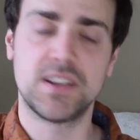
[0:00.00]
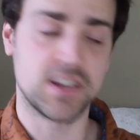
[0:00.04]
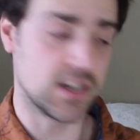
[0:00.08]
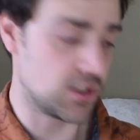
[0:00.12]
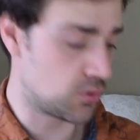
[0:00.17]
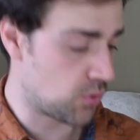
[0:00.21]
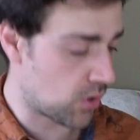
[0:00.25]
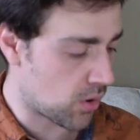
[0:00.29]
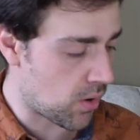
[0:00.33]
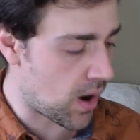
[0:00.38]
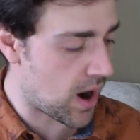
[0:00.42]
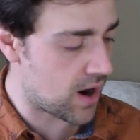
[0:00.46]
it
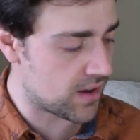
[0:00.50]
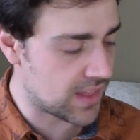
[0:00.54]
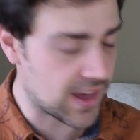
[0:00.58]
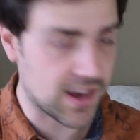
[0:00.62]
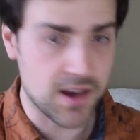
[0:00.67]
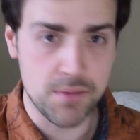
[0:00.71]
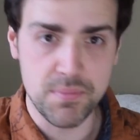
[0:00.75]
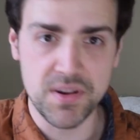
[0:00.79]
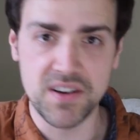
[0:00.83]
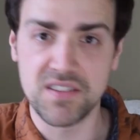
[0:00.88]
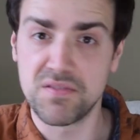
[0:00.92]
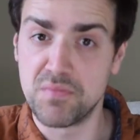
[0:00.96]
does require like
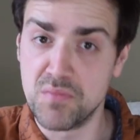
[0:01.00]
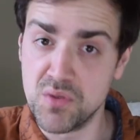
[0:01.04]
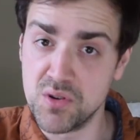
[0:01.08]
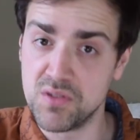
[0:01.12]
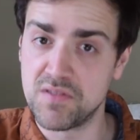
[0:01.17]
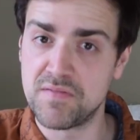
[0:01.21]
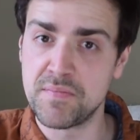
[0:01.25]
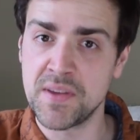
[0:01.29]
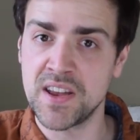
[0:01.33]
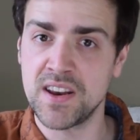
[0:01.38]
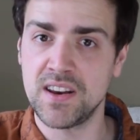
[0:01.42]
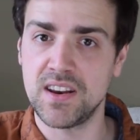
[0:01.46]
a bit of
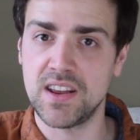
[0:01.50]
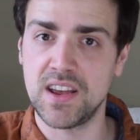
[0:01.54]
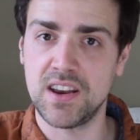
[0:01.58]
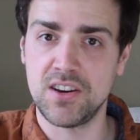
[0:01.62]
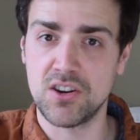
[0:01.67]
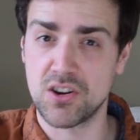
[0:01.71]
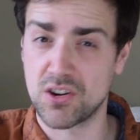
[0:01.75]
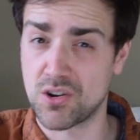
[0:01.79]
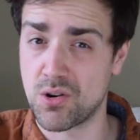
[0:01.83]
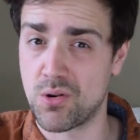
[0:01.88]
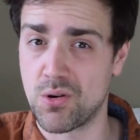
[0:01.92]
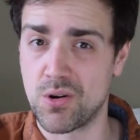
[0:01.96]
movement in
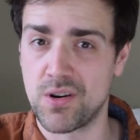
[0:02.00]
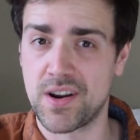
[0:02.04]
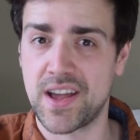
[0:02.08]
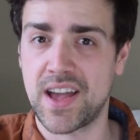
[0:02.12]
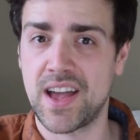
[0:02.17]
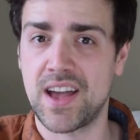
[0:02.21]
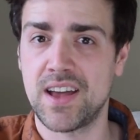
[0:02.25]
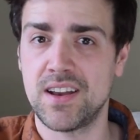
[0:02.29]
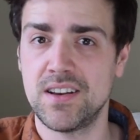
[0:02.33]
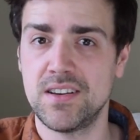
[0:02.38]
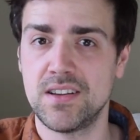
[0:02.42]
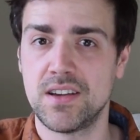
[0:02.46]
your chord
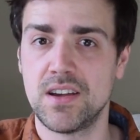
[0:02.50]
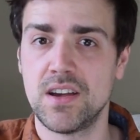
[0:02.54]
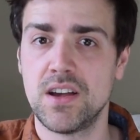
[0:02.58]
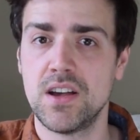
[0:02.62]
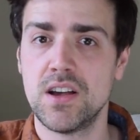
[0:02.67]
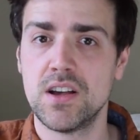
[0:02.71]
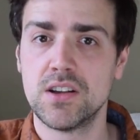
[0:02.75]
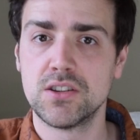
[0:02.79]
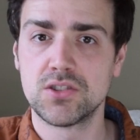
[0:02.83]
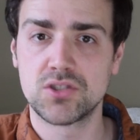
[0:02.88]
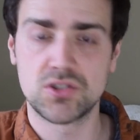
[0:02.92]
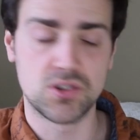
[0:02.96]
hand.
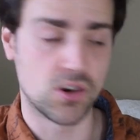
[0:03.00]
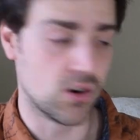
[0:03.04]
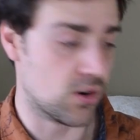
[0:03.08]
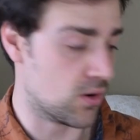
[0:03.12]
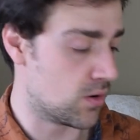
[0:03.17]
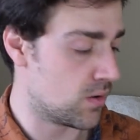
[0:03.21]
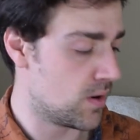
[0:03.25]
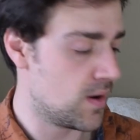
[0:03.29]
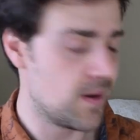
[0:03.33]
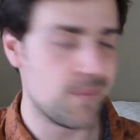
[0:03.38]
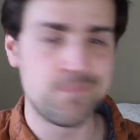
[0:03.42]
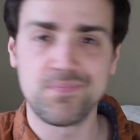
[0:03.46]

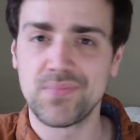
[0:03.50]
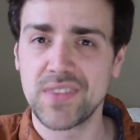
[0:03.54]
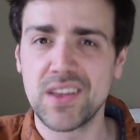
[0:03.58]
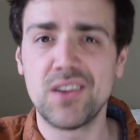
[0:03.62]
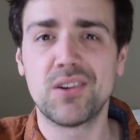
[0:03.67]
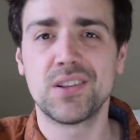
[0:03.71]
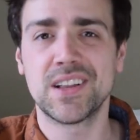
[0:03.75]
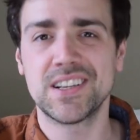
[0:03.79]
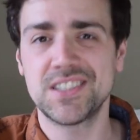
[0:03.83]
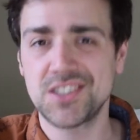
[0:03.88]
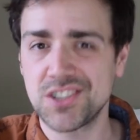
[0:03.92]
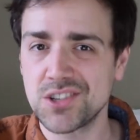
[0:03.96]
So, you
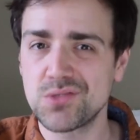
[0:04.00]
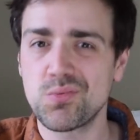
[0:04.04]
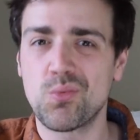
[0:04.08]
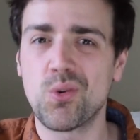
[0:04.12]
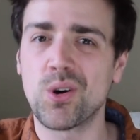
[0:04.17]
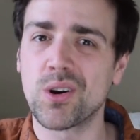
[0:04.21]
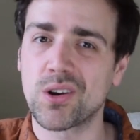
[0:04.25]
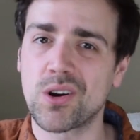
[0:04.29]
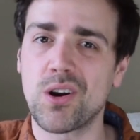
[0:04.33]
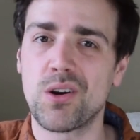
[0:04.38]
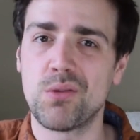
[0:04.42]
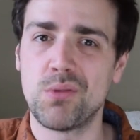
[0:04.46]
know, let's just
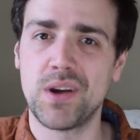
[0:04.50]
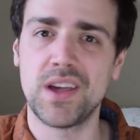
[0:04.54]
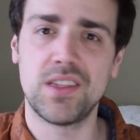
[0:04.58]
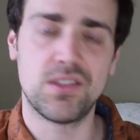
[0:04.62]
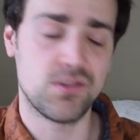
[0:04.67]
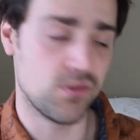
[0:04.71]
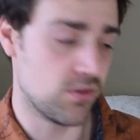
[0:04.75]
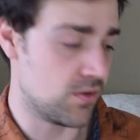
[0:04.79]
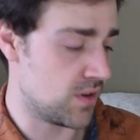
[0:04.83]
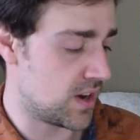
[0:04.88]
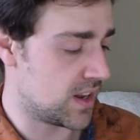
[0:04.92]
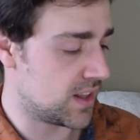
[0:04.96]
work our way
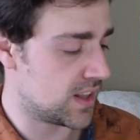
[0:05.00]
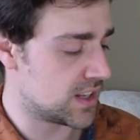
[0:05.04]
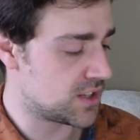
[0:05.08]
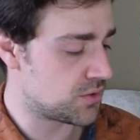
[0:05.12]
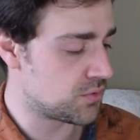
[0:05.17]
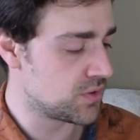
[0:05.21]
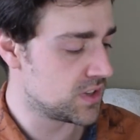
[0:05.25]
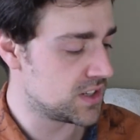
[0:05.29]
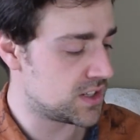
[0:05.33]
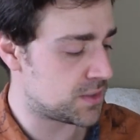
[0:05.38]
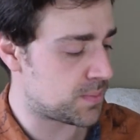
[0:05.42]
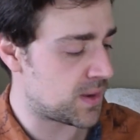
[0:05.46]
through it. Let's
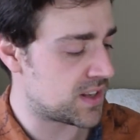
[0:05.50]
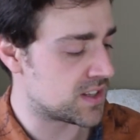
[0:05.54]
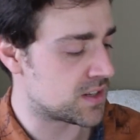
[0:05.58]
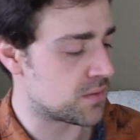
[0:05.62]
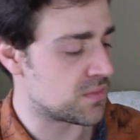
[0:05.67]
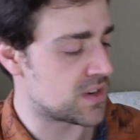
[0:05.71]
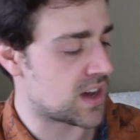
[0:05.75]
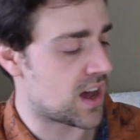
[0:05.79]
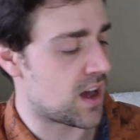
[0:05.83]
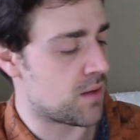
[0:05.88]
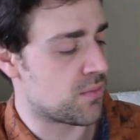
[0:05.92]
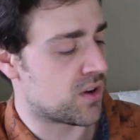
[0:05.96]
really spend
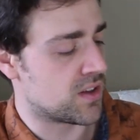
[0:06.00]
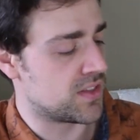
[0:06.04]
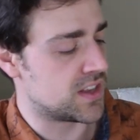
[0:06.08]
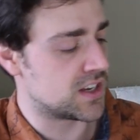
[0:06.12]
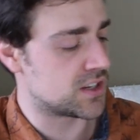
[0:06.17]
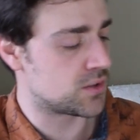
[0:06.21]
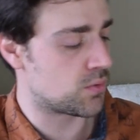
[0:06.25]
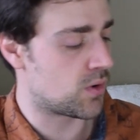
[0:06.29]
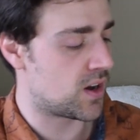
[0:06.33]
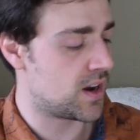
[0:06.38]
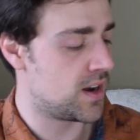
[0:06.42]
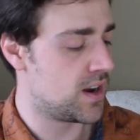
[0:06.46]
some time on
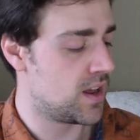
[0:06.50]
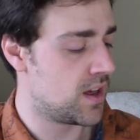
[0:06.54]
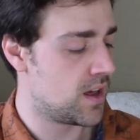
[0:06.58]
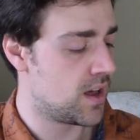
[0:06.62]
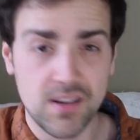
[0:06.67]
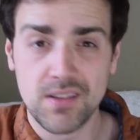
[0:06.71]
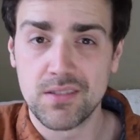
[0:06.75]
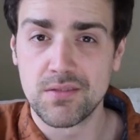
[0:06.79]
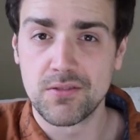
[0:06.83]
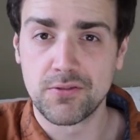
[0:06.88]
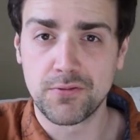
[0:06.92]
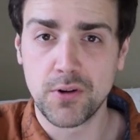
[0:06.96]
this one.
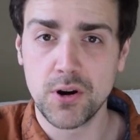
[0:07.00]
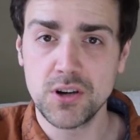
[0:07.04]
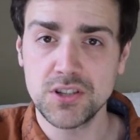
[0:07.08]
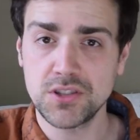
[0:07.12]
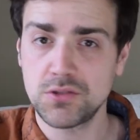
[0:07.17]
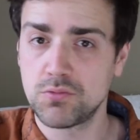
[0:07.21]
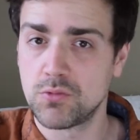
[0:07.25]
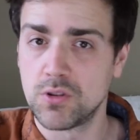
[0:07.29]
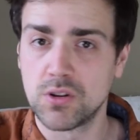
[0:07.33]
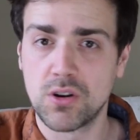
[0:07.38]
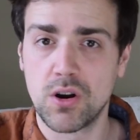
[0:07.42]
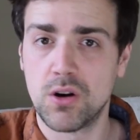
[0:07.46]

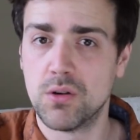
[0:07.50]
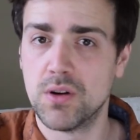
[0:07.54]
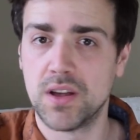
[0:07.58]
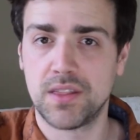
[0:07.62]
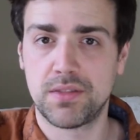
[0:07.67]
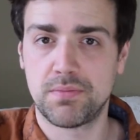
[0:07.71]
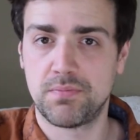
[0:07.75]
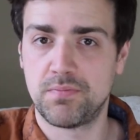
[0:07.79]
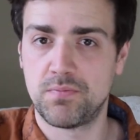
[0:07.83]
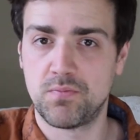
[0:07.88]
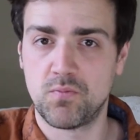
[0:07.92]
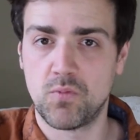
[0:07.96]
First, we'll go
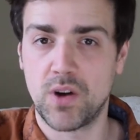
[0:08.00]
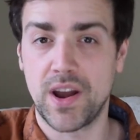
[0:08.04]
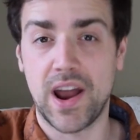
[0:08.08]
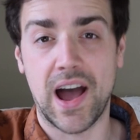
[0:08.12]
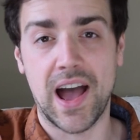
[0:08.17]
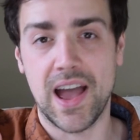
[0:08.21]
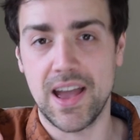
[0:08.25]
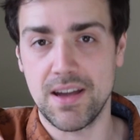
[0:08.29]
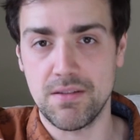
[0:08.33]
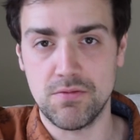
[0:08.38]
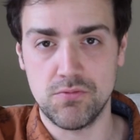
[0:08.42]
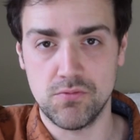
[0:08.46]
with what
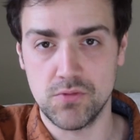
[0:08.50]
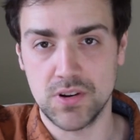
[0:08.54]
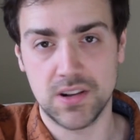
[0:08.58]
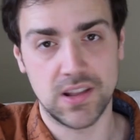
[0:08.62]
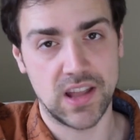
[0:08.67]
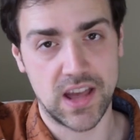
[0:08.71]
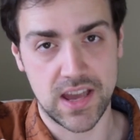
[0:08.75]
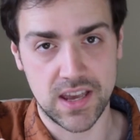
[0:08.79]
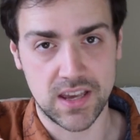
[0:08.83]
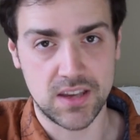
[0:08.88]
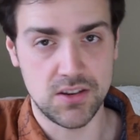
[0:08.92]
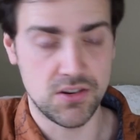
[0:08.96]
I would
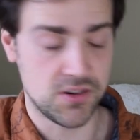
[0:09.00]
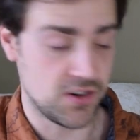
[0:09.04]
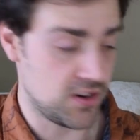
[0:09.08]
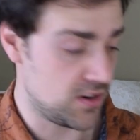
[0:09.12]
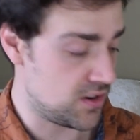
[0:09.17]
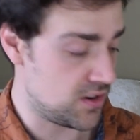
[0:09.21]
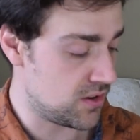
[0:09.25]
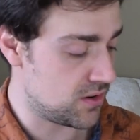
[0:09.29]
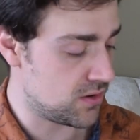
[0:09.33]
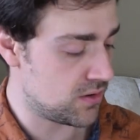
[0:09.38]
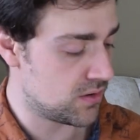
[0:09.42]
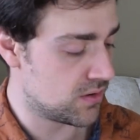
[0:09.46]
like you to
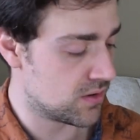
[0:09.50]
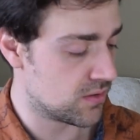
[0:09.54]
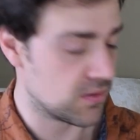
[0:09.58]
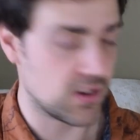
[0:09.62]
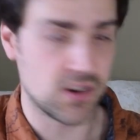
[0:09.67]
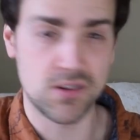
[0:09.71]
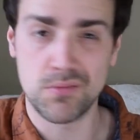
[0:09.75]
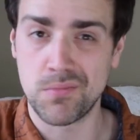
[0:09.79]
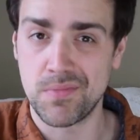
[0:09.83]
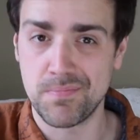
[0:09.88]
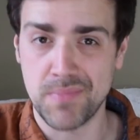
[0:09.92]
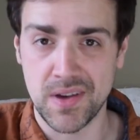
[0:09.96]
do, you
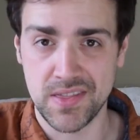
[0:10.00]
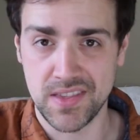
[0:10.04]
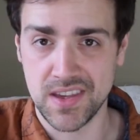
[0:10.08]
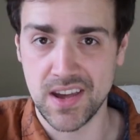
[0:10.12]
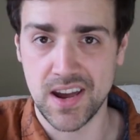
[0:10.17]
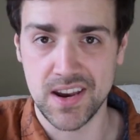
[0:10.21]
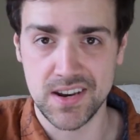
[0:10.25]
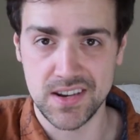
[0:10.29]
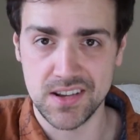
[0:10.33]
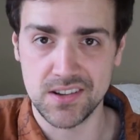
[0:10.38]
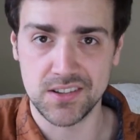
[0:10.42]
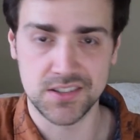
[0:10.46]
know, the
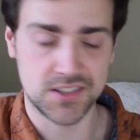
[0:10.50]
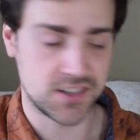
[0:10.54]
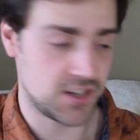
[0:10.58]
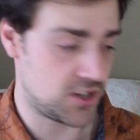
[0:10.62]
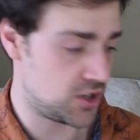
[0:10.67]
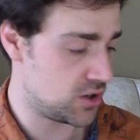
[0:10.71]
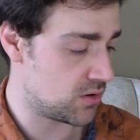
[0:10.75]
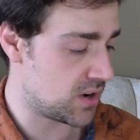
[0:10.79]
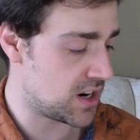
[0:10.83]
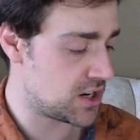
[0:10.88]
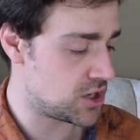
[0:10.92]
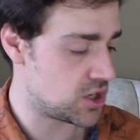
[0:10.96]
ideal
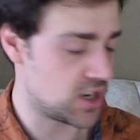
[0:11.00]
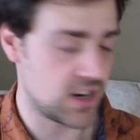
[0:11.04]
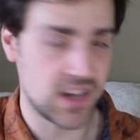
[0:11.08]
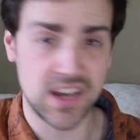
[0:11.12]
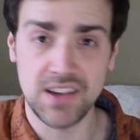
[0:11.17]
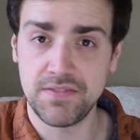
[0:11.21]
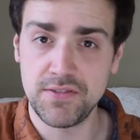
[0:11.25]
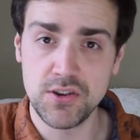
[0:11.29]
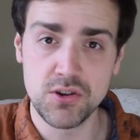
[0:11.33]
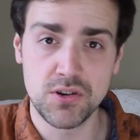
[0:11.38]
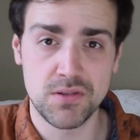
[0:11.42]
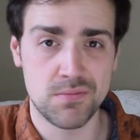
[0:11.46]
situation,
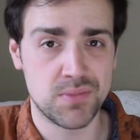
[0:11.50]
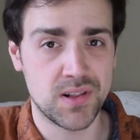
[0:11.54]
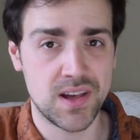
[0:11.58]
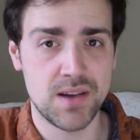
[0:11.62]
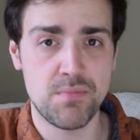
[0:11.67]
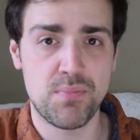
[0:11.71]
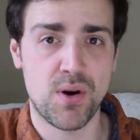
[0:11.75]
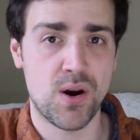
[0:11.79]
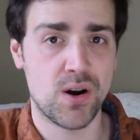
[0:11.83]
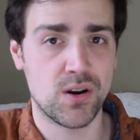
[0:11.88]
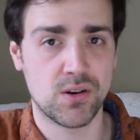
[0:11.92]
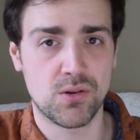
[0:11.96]
if you can play
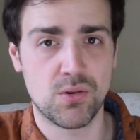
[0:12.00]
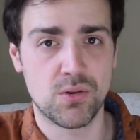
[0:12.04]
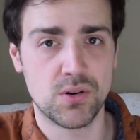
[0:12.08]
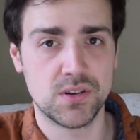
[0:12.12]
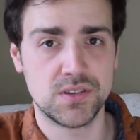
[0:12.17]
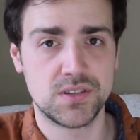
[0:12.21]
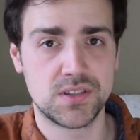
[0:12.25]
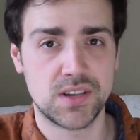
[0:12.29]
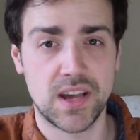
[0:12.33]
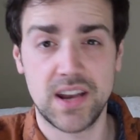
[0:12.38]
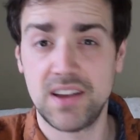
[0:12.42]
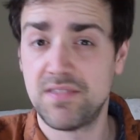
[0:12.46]
bar
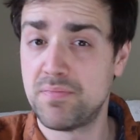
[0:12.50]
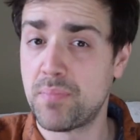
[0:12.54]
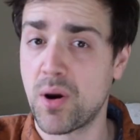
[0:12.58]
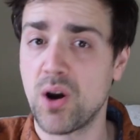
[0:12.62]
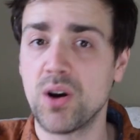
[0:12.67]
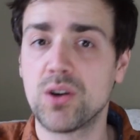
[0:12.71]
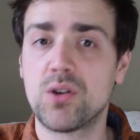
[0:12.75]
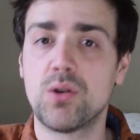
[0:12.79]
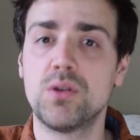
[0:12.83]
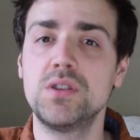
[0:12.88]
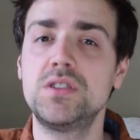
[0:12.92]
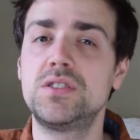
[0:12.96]
chords. And if
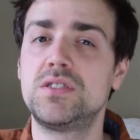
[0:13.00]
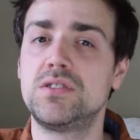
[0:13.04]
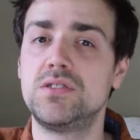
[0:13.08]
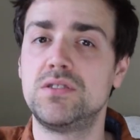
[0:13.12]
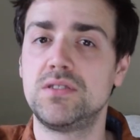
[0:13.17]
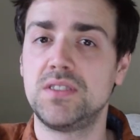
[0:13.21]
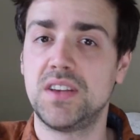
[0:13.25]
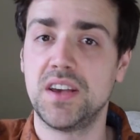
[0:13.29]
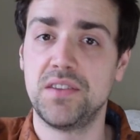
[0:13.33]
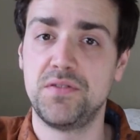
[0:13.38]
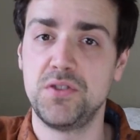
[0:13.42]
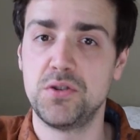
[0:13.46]
bar chords
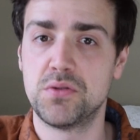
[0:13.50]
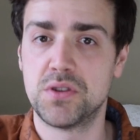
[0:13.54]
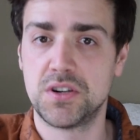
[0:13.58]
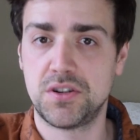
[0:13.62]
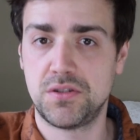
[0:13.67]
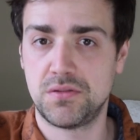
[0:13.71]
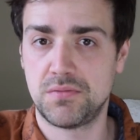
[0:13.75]
give you a,